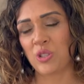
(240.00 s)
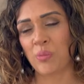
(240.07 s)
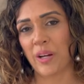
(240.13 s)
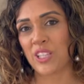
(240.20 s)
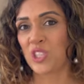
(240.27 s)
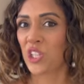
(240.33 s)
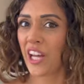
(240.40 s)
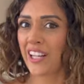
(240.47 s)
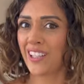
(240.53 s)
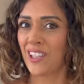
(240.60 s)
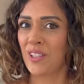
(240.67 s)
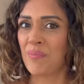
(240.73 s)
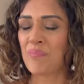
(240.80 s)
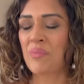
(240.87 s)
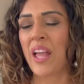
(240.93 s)
to my
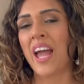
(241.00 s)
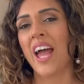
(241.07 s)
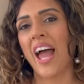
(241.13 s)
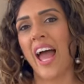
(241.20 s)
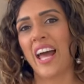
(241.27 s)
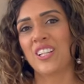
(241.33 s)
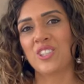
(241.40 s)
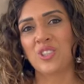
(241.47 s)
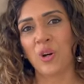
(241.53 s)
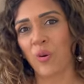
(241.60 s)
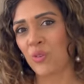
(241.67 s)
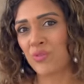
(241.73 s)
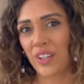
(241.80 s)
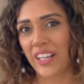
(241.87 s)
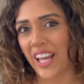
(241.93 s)
channel. And
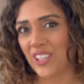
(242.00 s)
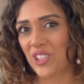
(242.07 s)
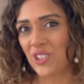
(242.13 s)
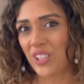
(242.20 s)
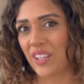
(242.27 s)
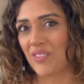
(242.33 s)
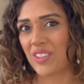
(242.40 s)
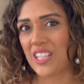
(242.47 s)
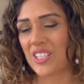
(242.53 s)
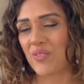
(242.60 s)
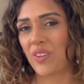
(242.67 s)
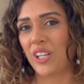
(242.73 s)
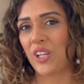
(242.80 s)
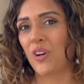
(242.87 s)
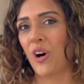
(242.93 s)
don't forget to give this
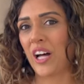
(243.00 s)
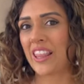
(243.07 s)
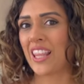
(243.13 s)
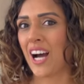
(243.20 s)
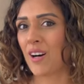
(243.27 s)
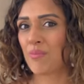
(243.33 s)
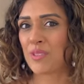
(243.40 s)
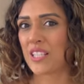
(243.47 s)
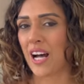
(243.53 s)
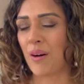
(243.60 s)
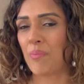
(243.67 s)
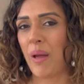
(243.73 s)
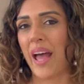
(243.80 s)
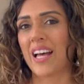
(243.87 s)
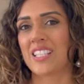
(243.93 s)
video a thumbs
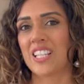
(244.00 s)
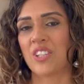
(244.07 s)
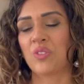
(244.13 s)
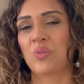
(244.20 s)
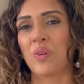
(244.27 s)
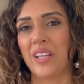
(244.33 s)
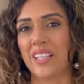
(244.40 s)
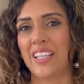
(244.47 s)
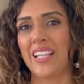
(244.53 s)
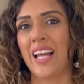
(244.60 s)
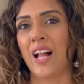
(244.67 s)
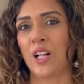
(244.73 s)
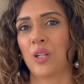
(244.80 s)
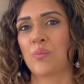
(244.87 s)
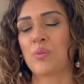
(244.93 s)
up as it really
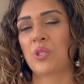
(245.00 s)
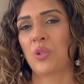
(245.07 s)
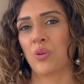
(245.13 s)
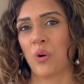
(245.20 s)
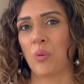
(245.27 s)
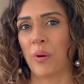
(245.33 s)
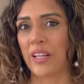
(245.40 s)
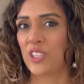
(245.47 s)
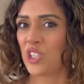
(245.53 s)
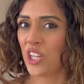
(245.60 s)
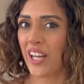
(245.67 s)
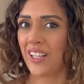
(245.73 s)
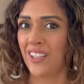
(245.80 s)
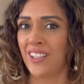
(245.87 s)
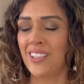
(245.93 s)
helps grow my
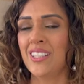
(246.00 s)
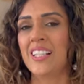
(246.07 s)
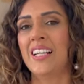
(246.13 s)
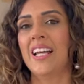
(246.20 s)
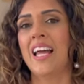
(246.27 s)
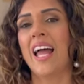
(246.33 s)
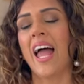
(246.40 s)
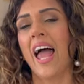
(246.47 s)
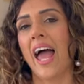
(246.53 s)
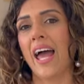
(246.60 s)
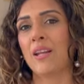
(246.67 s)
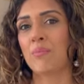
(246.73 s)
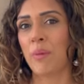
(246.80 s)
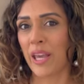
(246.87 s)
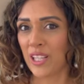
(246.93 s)
channel.
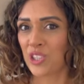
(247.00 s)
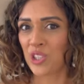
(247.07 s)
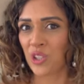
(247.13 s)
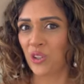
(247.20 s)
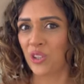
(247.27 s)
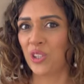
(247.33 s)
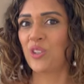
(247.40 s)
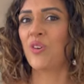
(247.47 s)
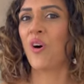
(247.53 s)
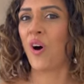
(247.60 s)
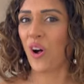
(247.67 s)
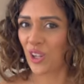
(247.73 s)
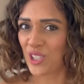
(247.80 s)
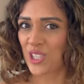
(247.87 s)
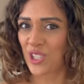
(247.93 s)
And make sure you
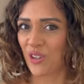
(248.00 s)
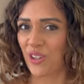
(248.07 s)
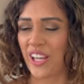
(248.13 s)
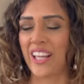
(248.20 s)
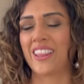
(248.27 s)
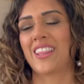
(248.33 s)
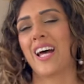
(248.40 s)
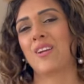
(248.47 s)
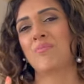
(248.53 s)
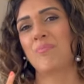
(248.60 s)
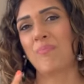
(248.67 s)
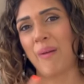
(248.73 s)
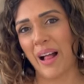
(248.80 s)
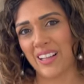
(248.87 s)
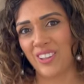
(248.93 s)
also hit that
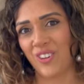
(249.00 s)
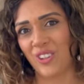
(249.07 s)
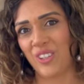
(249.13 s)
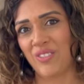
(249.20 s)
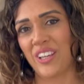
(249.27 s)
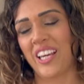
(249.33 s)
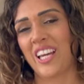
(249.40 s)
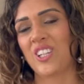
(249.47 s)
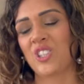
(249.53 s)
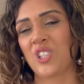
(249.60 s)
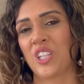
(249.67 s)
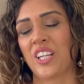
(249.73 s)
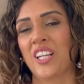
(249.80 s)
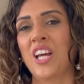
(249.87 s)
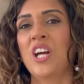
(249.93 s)
bell
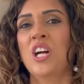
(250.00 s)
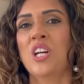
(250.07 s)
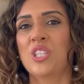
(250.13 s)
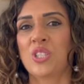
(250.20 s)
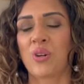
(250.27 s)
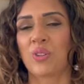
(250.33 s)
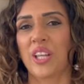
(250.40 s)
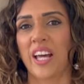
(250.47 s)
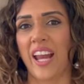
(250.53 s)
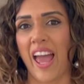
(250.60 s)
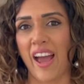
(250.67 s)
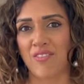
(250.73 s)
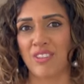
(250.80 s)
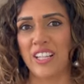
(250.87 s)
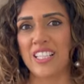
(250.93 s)
notification so that
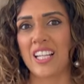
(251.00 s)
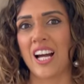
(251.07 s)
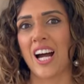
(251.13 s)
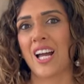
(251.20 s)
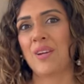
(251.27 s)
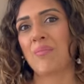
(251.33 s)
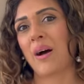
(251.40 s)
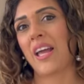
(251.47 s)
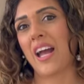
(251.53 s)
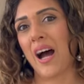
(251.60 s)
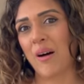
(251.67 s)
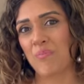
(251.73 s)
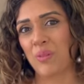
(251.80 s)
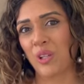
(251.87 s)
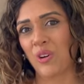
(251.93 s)
every time I
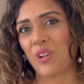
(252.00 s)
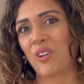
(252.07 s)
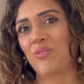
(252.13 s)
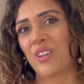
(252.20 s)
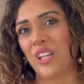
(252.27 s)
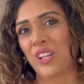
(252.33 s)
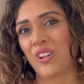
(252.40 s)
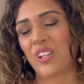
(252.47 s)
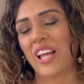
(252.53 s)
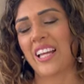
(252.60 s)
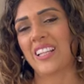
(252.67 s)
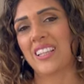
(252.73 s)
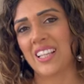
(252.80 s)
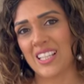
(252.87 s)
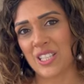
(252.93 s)
upload a video
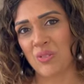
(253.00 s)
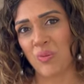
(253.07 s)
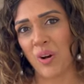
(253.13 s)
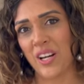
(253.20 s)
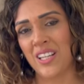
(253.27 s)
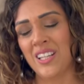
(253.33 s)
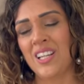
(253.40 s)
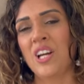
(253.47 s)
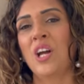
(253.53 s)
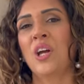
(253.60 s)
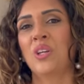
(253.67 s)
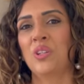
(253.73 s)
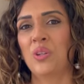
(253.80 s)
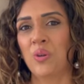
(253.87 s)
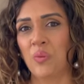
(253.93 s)
like this one,
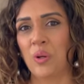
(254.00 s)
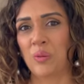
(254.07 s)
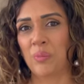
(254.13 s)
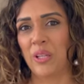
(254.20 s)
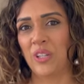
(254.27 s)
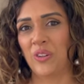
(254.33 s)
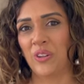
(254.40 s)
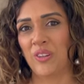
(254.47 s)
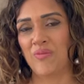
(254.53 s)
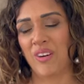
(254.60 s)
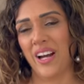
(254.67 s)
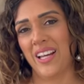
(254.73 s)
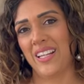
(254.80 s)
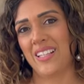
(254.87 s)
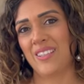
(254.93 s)
you will be
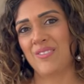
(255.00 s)
notified.